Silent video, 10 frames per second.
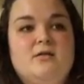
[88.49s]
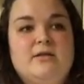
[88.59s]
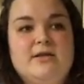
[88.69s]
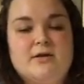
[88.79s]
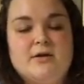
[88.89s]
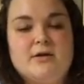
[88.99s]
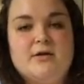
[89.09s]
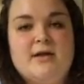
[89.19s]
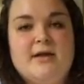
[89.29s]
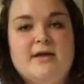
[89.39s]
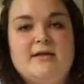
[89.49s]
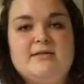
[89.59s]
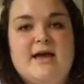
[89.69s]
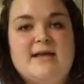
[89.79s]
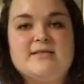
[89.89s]
leader
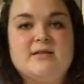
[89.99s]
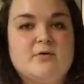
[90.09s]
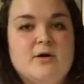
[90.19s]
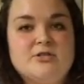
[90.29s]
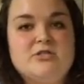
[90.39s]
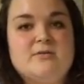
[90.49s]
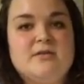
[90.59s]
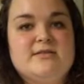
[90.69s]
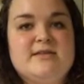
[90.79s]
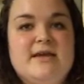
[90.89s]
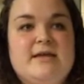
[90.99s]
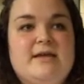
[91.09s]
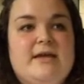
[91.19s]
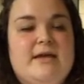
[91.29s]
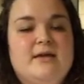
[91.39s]
and ask them questions about the
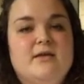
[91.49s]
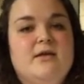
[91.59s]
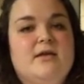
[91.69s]
site and